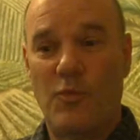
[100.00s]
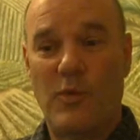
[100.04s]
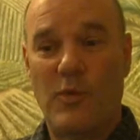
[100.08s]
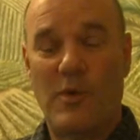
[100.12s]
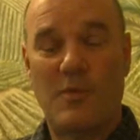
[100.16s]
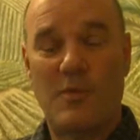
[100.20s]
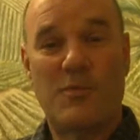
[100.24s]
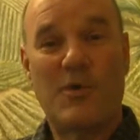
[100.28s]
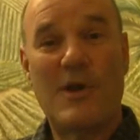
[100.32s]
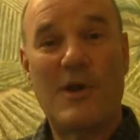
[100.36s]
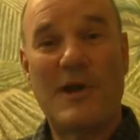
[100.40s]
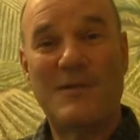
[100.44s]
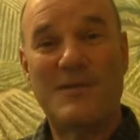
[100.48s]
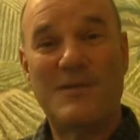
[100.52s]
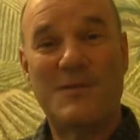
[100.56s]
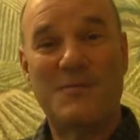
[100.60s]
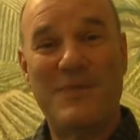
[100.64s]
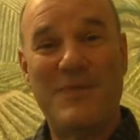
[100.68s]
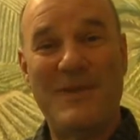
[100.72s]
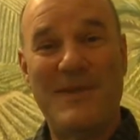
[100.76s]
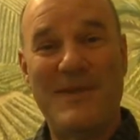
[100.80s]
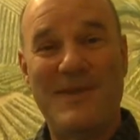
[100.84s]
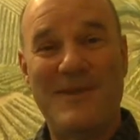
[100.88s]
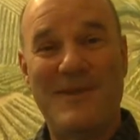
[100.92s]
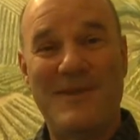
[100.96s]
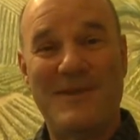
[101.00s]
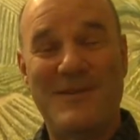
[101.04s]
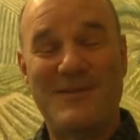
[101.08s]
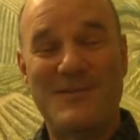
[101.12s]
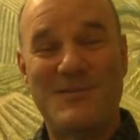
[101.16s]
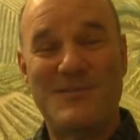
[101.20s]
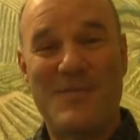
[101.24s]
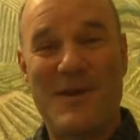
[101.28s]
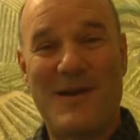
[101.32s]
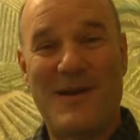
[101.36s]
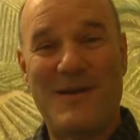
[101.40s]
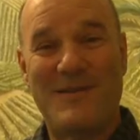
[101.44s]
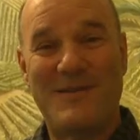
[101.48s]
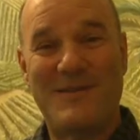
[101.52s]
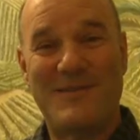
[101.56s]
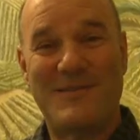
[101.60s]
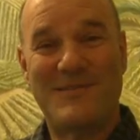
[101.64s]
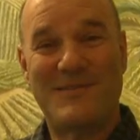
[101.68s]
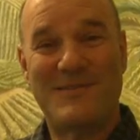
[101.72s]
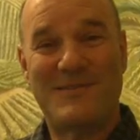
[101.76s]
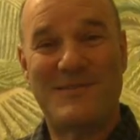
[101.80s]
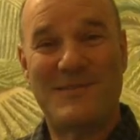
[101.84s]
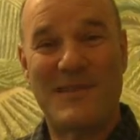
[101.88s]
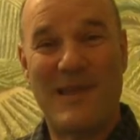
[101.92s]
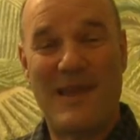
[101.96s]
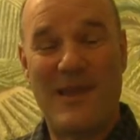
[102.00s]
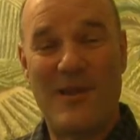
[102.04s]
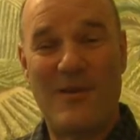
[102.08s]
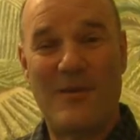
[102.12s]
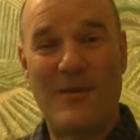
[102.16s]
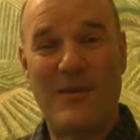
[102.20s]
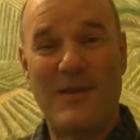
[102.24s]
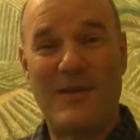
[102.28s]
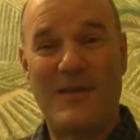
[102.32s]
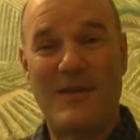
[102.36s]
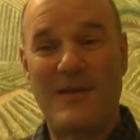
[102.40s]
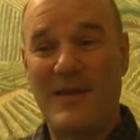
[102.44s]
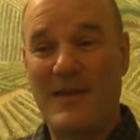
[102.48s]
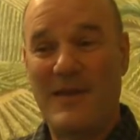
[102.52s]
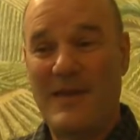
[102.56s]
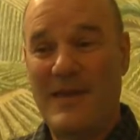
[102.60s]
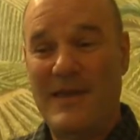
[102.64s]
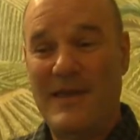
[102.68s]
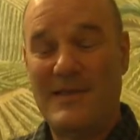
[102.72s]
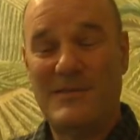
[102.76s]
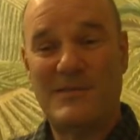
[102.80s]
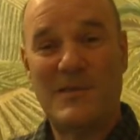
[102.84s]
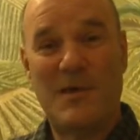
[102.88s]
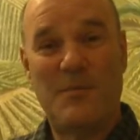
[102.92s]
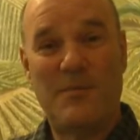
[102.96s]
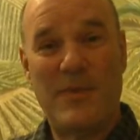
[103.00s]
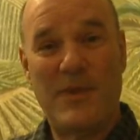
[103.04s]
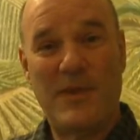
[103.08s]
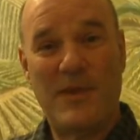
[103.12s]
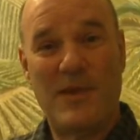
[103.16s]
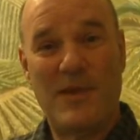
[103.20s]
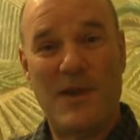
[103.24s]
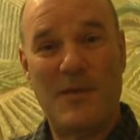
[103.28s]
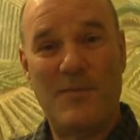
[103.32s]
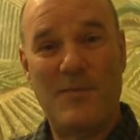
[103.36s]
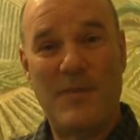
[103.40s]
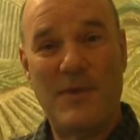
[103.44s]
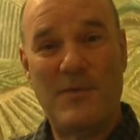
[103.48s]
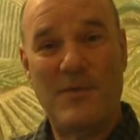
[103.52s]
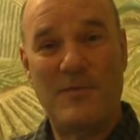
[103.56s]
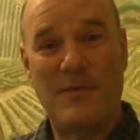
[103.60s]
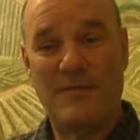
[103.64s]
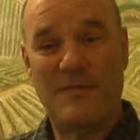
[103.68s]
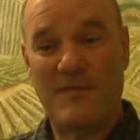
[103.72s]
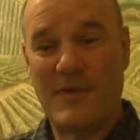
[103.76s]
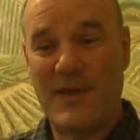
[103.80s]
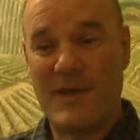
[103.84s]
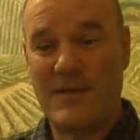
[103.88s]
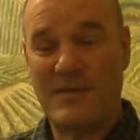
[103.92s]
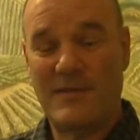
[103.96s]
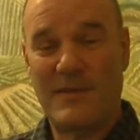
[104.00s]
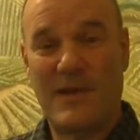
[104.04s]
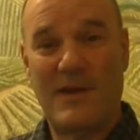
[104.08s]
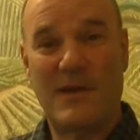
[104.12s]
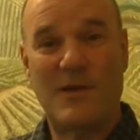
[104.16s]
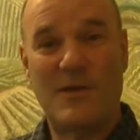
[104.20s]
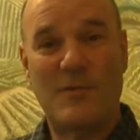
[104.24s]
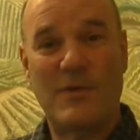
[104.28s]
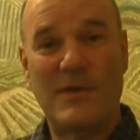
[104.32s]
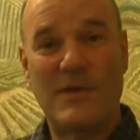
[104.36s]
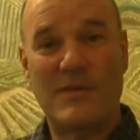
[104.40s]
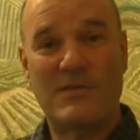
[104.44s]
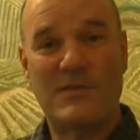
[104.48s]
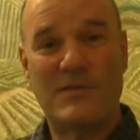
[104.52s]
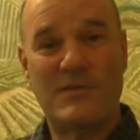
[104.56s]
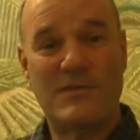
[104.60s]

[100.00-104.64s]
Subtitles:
We're proud to be here as part of this area. It's up and coming. We've got Darwin's